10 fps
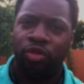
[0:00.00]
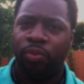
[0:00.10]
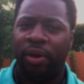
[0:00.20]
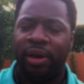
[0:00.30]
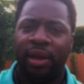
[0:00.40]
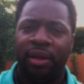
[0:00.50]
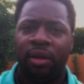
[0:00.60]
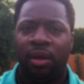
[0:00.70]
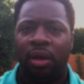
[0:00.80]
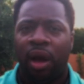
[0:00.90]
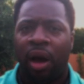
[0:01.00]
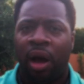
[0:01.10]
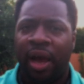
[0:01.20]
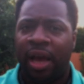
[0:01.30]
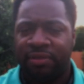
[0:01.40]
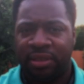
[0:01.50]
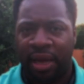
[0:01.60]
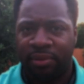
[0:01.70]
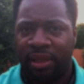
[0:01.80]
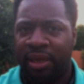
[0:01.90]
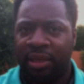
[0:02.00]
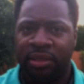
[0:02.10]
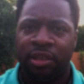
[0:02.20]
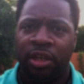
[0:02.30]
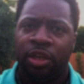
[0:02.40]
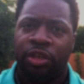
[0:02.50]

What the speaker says: 2.8 f-stop lens.